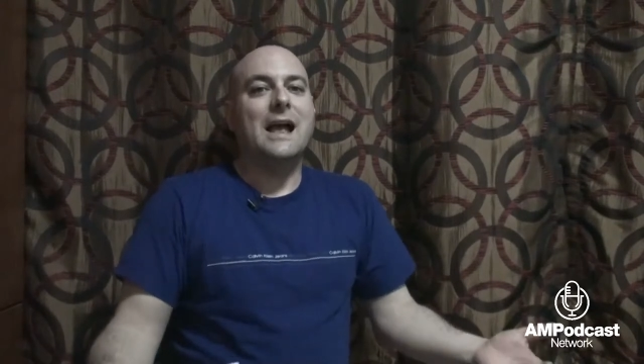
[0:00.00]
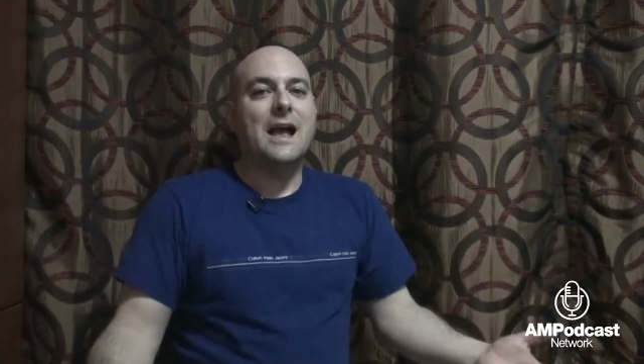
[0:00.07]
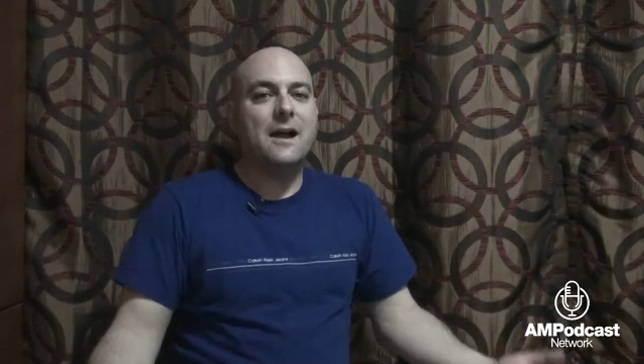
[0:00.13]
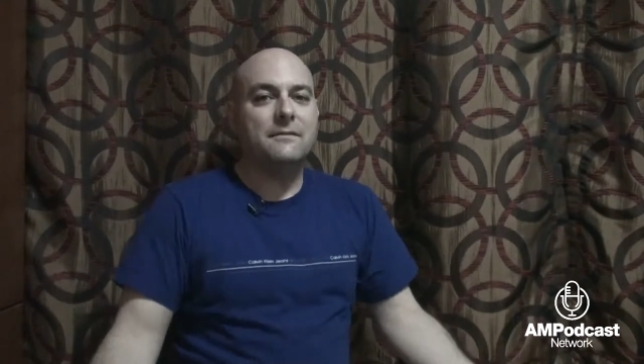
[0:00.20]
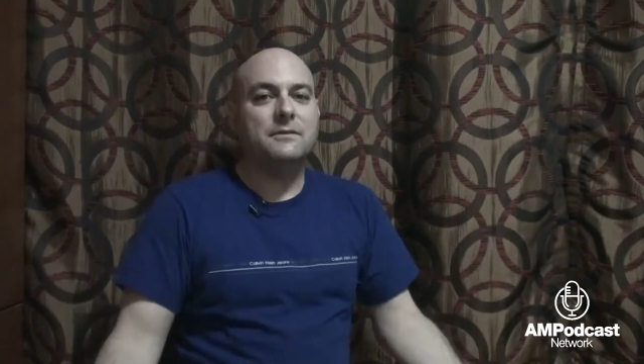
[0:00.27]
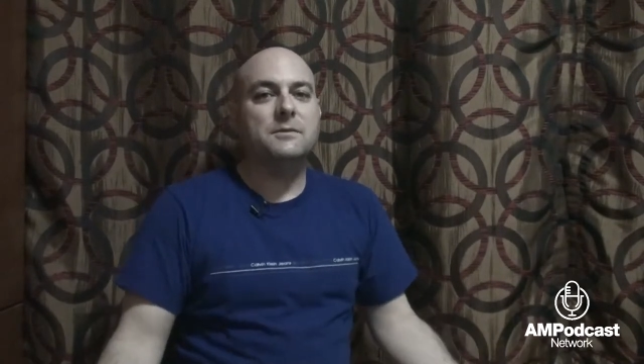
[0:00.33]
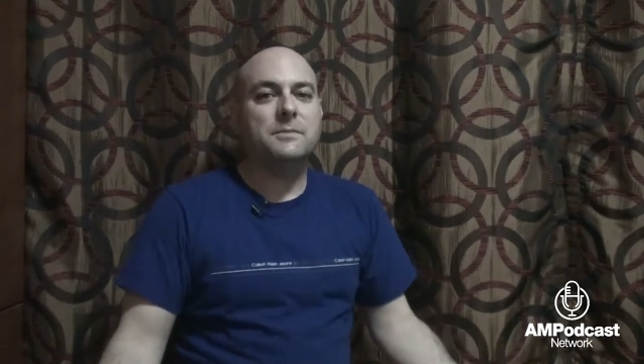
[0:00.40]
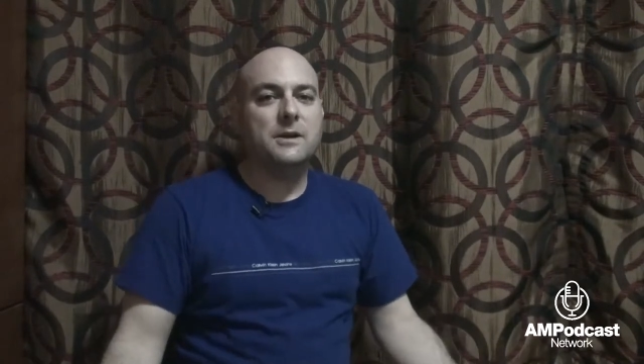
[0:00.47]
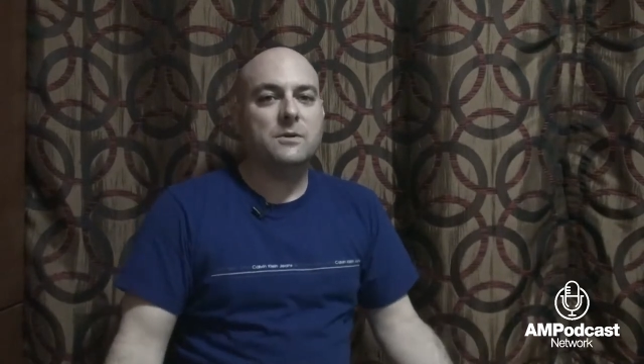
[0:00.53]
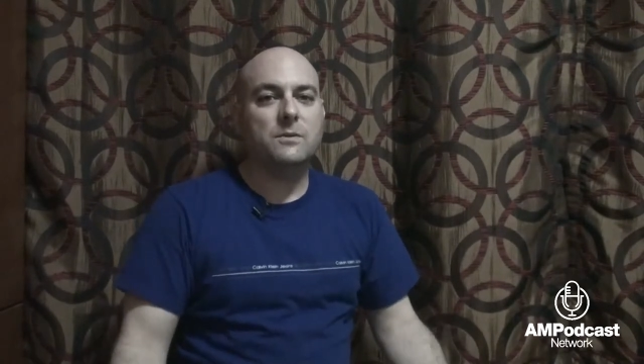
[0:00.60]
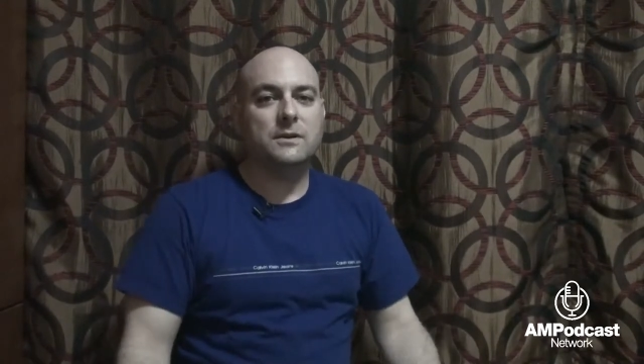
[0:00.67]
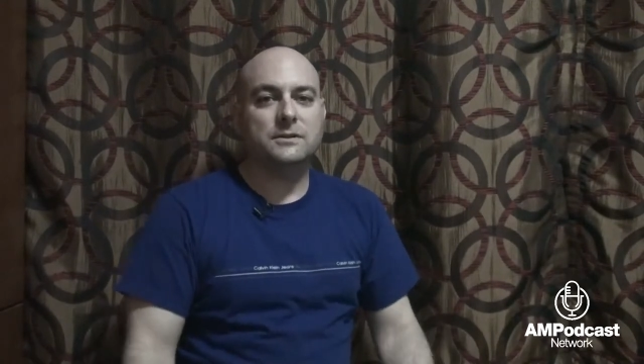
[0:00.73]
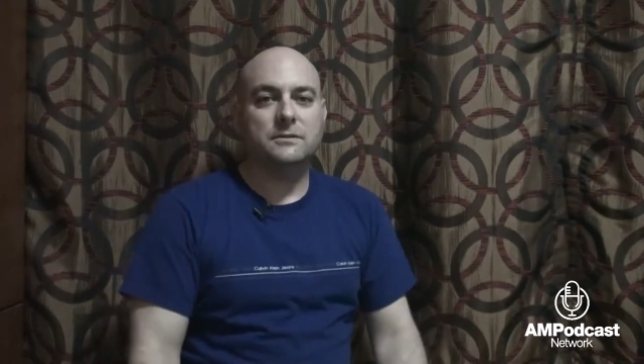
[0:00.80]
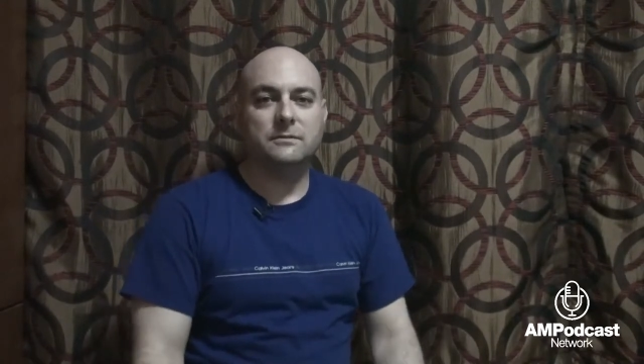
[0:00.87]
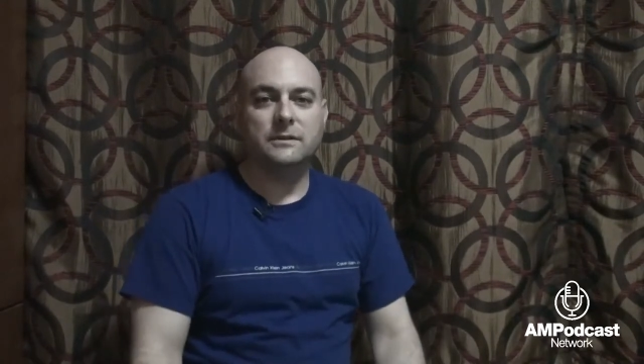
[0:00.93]
Everybody
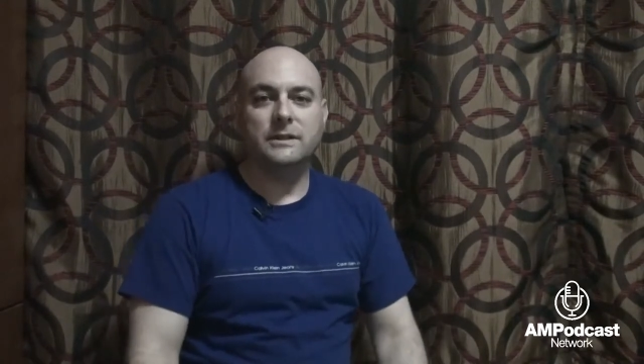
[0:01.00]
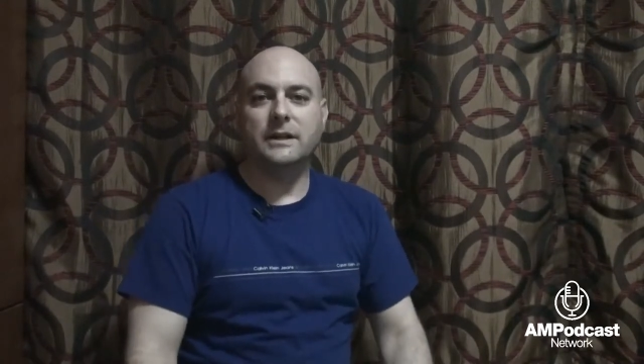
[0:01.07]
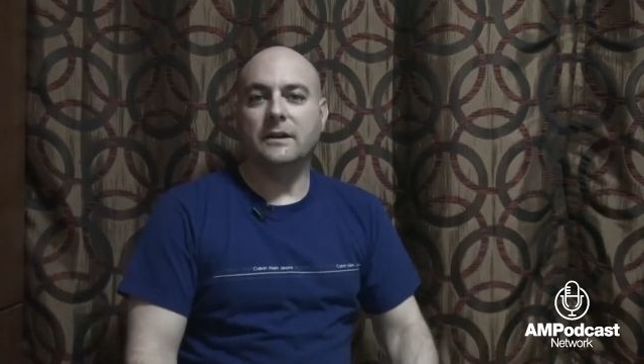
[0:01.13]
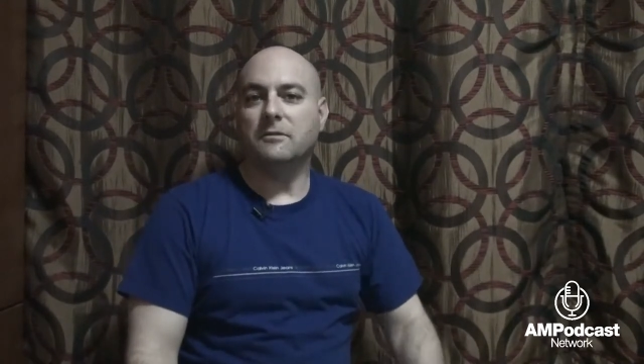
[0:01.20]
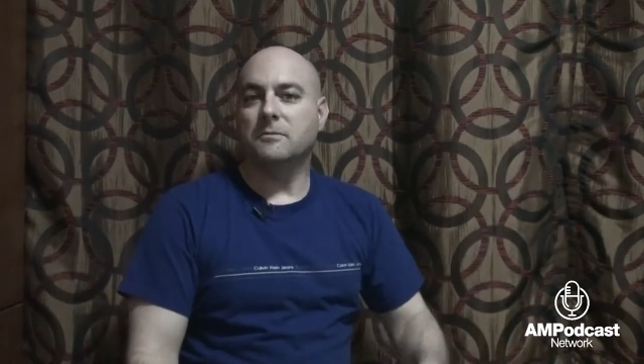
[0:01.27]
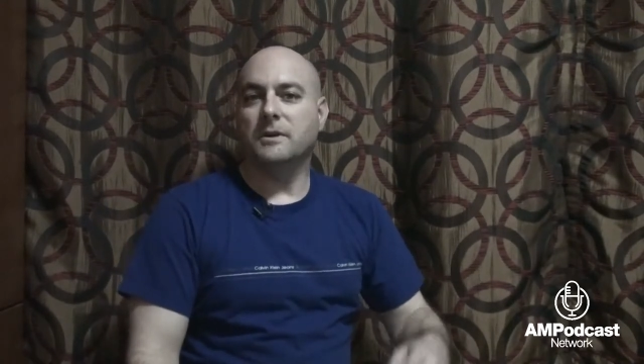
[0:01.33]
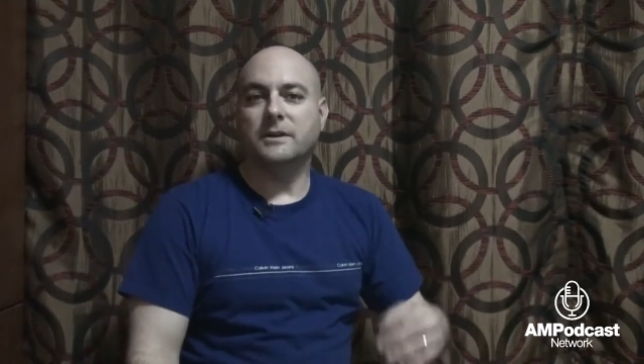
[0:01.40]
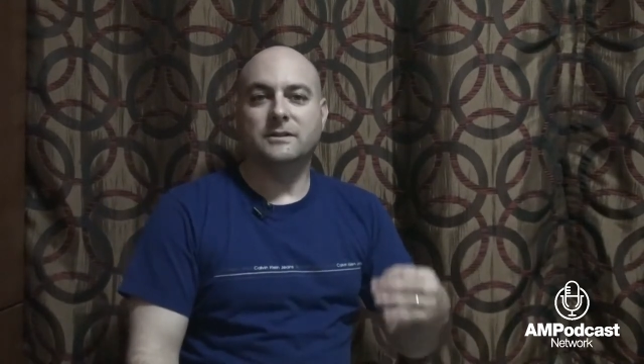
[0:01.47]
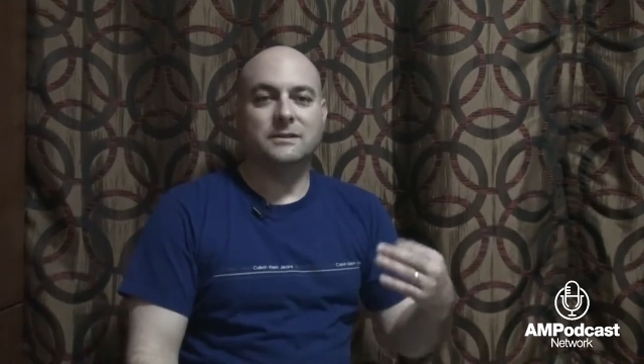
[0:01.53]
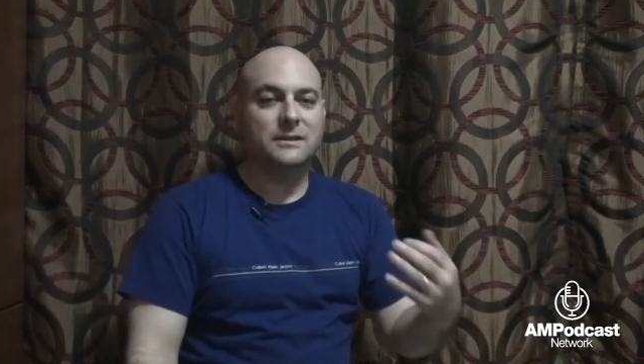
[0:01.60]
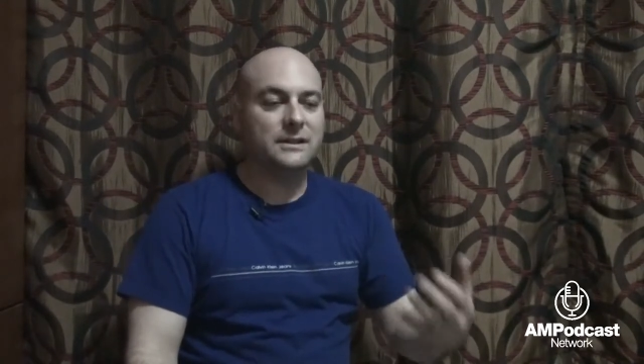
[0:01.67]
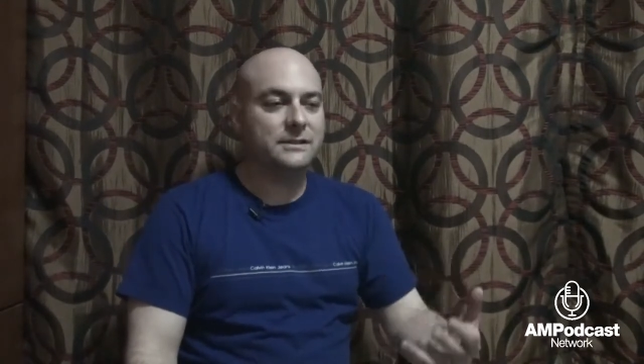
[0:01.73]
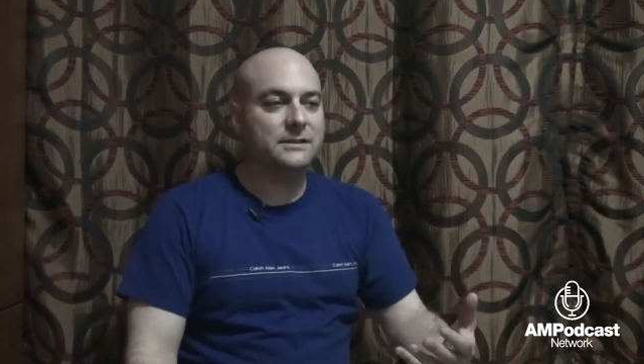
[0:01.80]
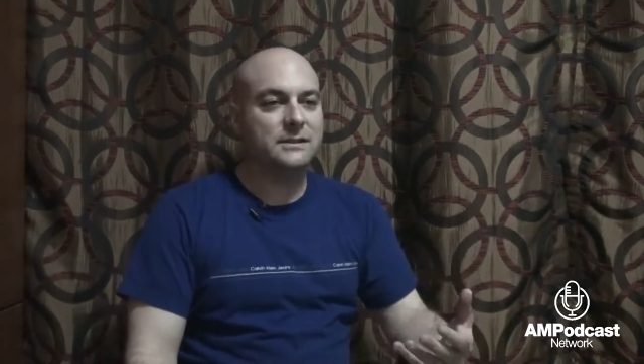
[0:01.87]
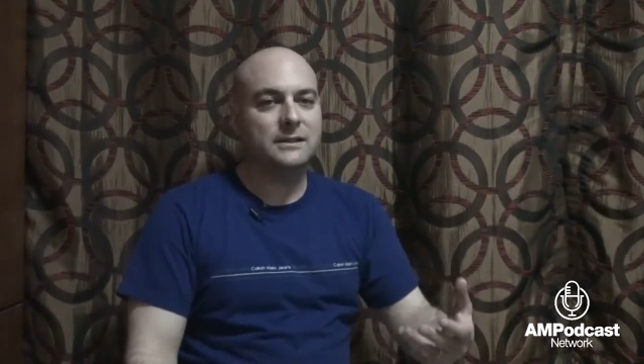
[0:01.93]
wants to read, everybody's
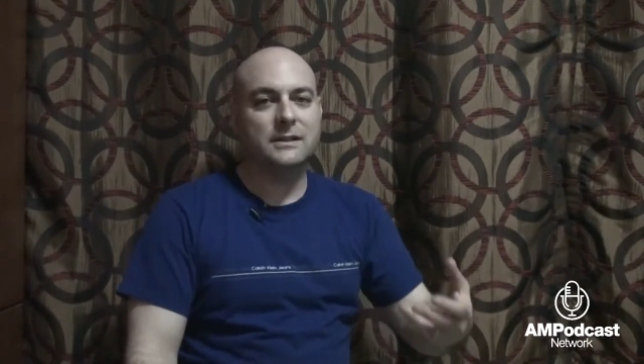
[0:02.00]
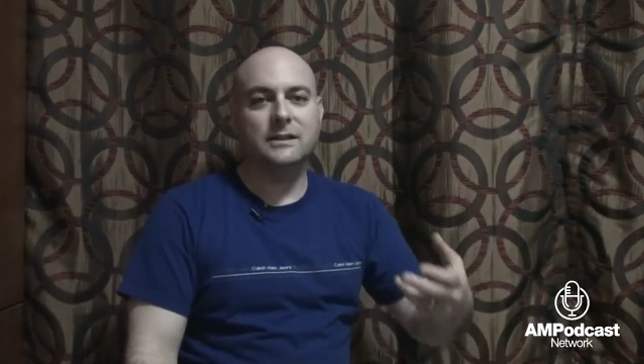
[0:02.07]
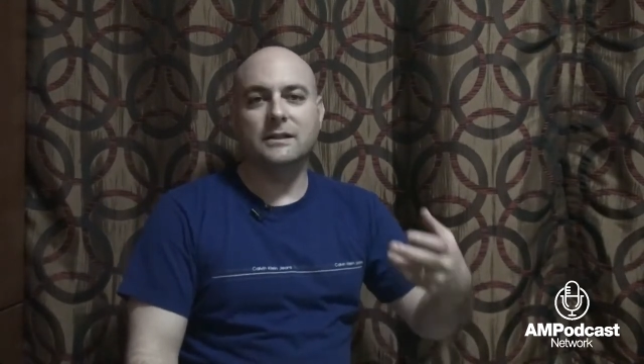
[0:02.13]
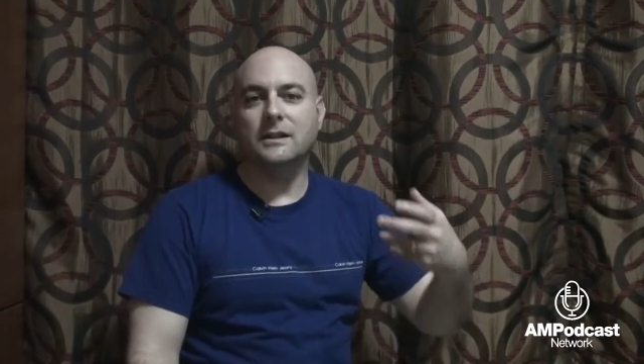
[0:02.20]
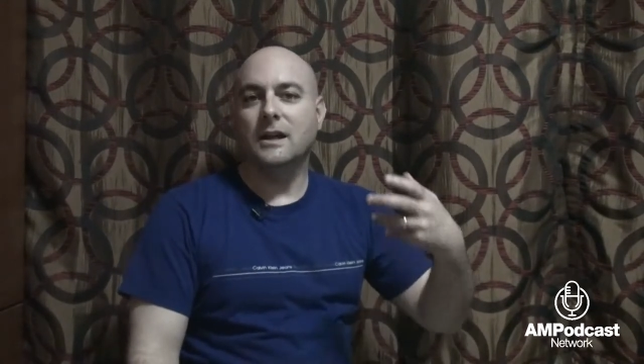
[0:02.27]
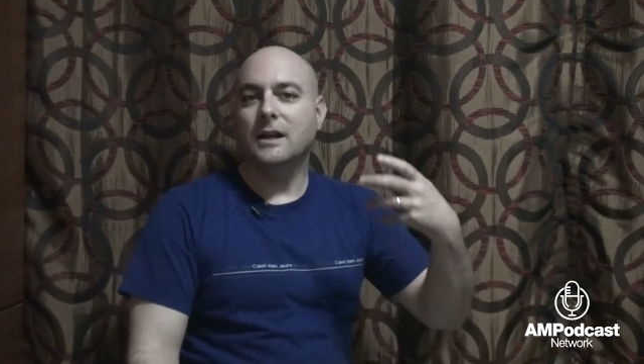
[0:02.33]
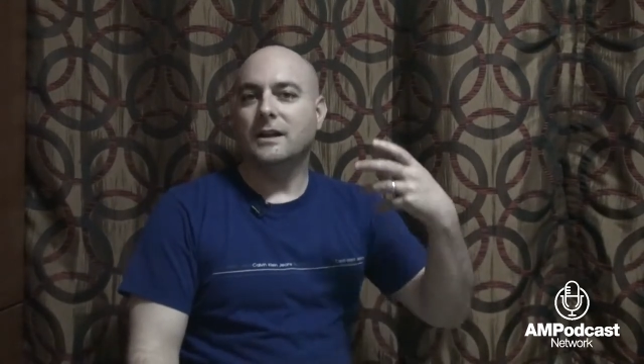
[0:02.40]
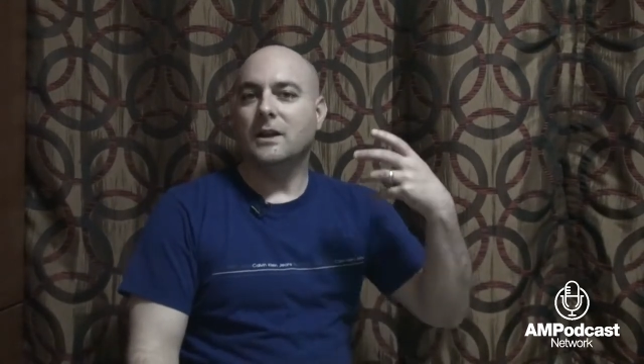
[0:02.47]
listening.